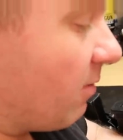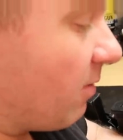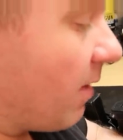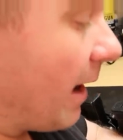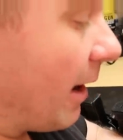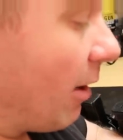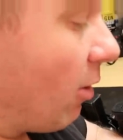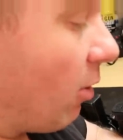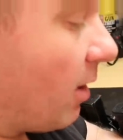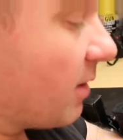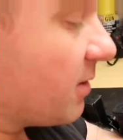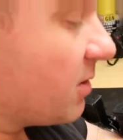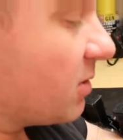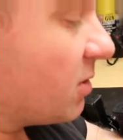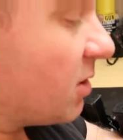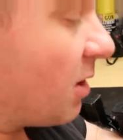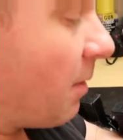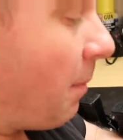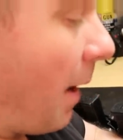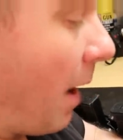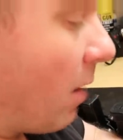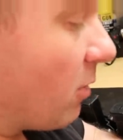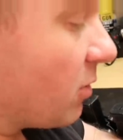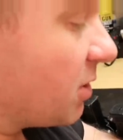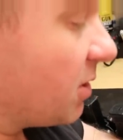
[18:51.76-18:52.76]
that causes
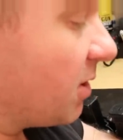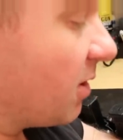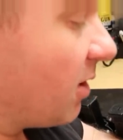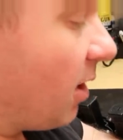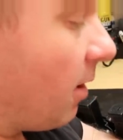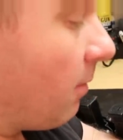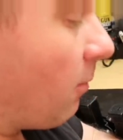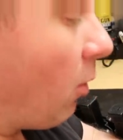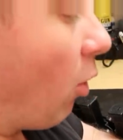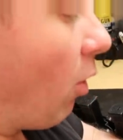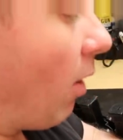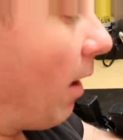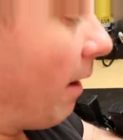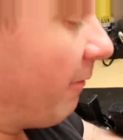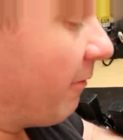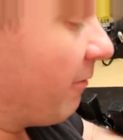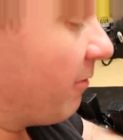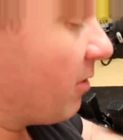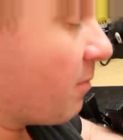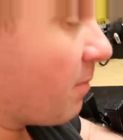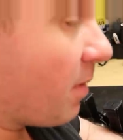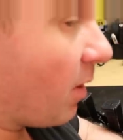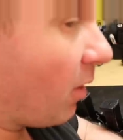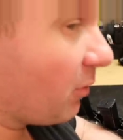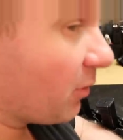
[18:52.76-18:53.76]
the pouch to come off
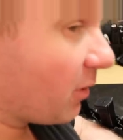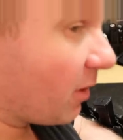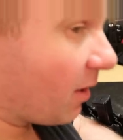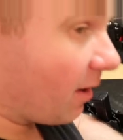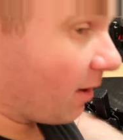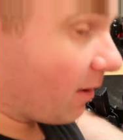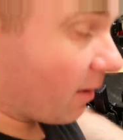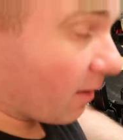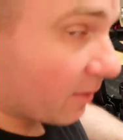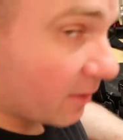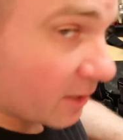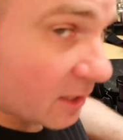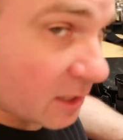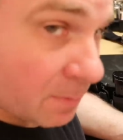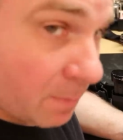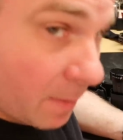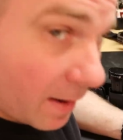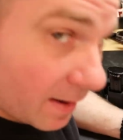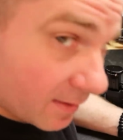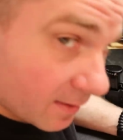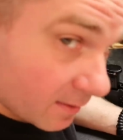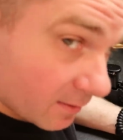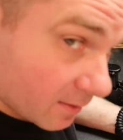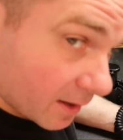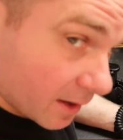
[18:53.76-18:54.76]
of the belt
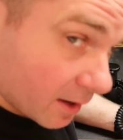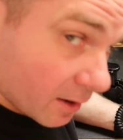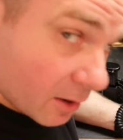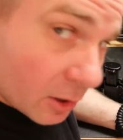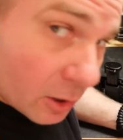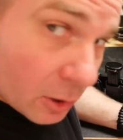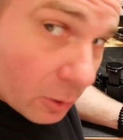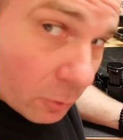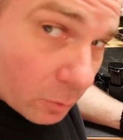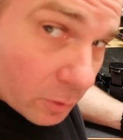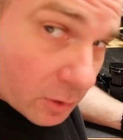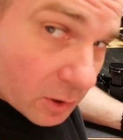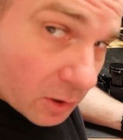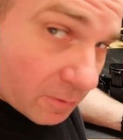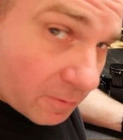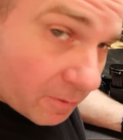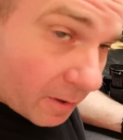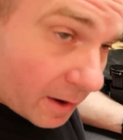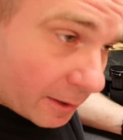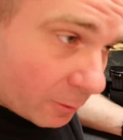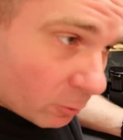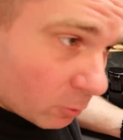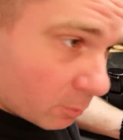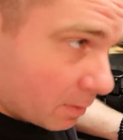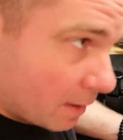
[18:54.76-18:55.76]
unexpectedly when you're
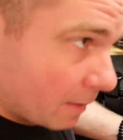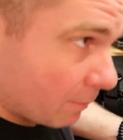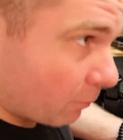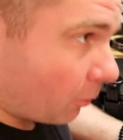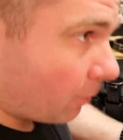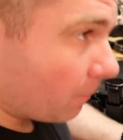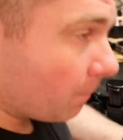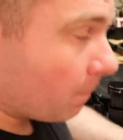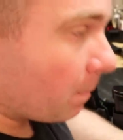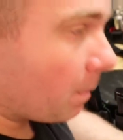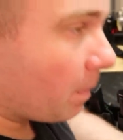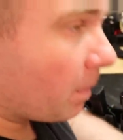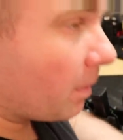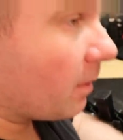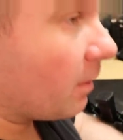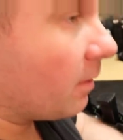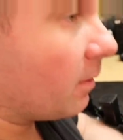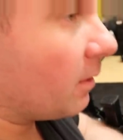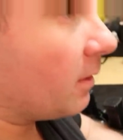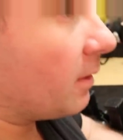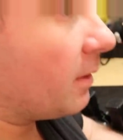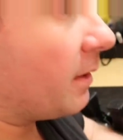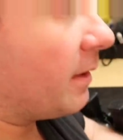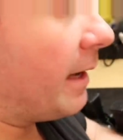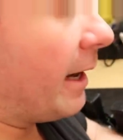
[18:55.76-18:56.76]
fighting with people.
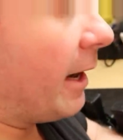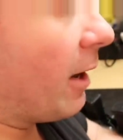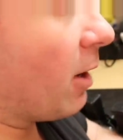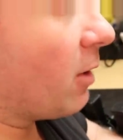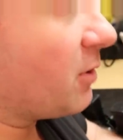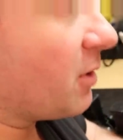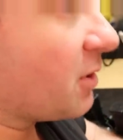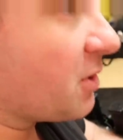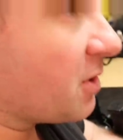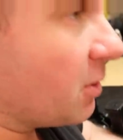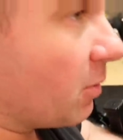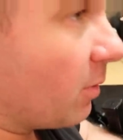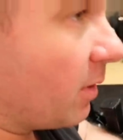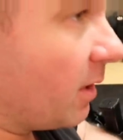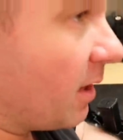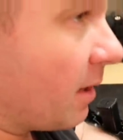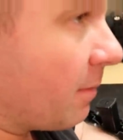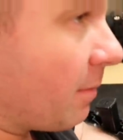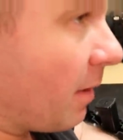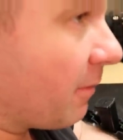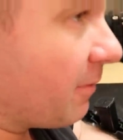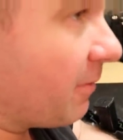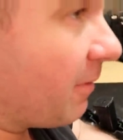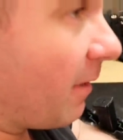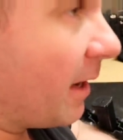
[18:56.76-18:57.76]
Eric doesn't know anything
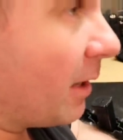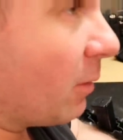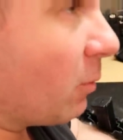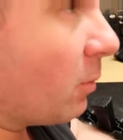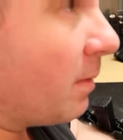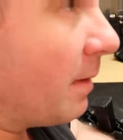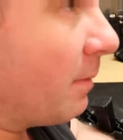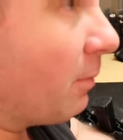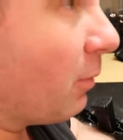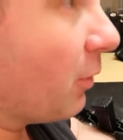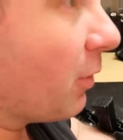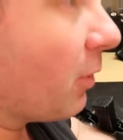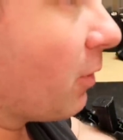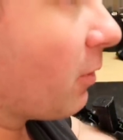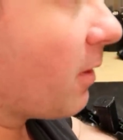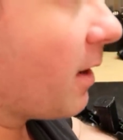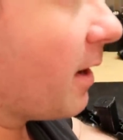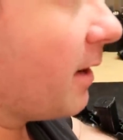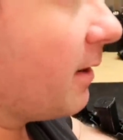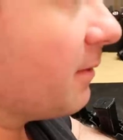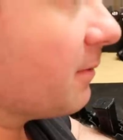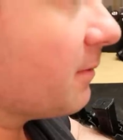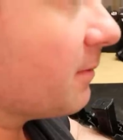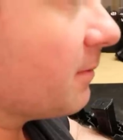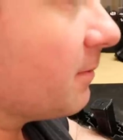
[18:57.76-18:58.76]
about fighting with people though,
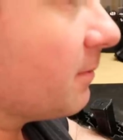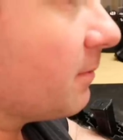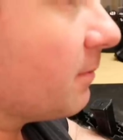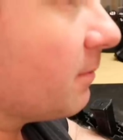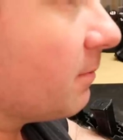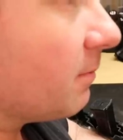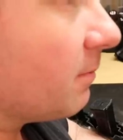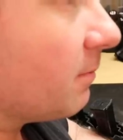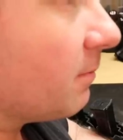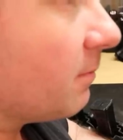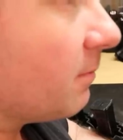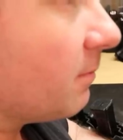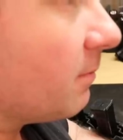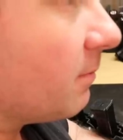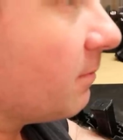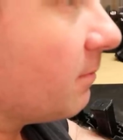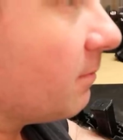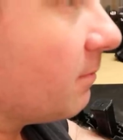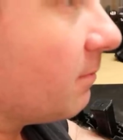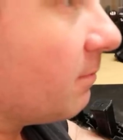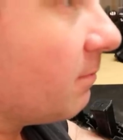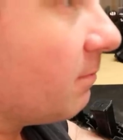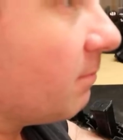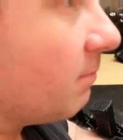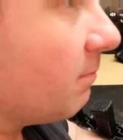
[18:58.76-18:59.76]
right?
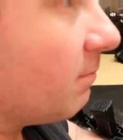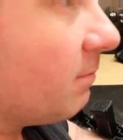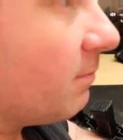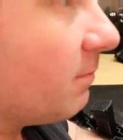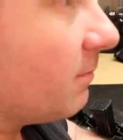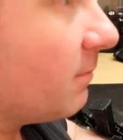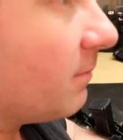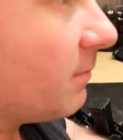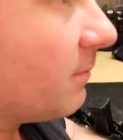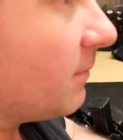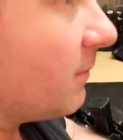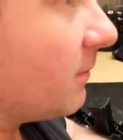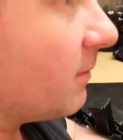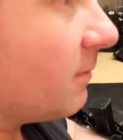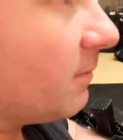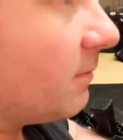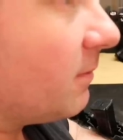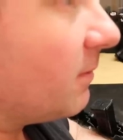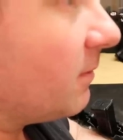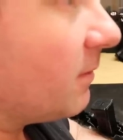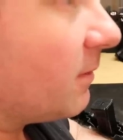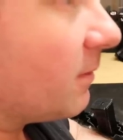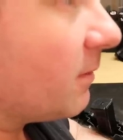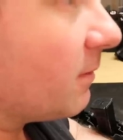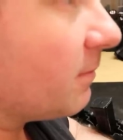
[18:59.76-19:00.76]
Uh,
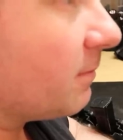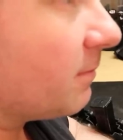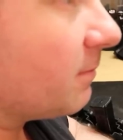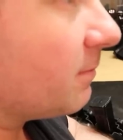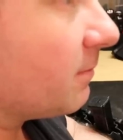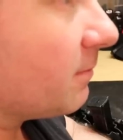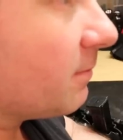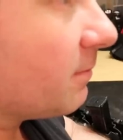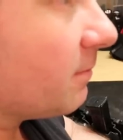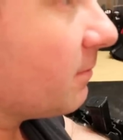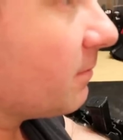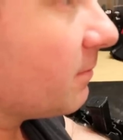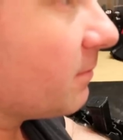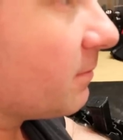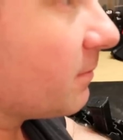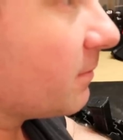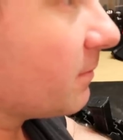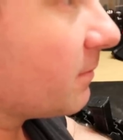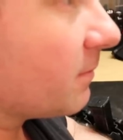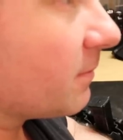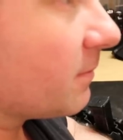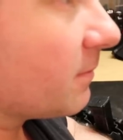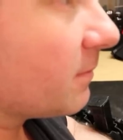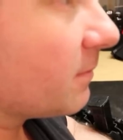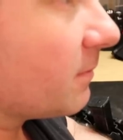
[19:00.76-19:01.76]
no, I did
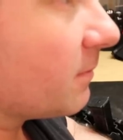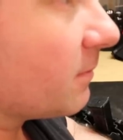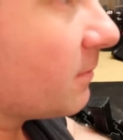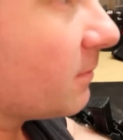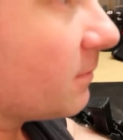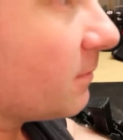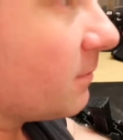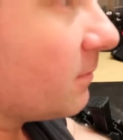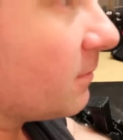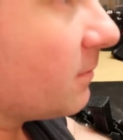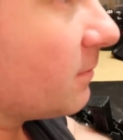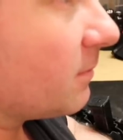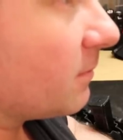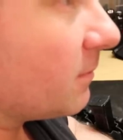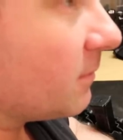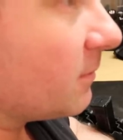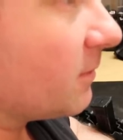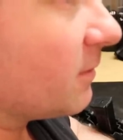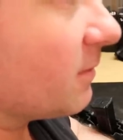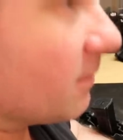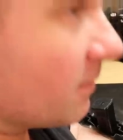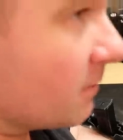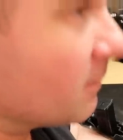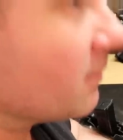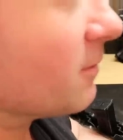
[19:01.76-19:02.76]
watch a lot of kung fu movies
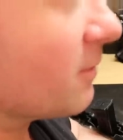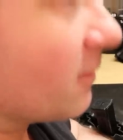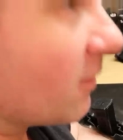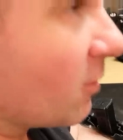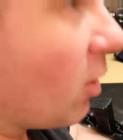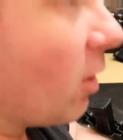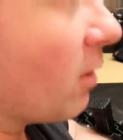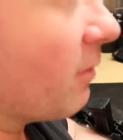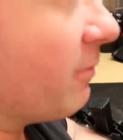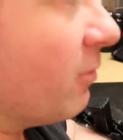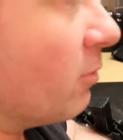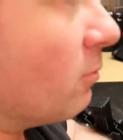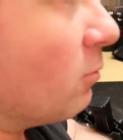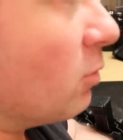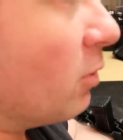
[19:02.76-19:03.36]
growing up. So kung fu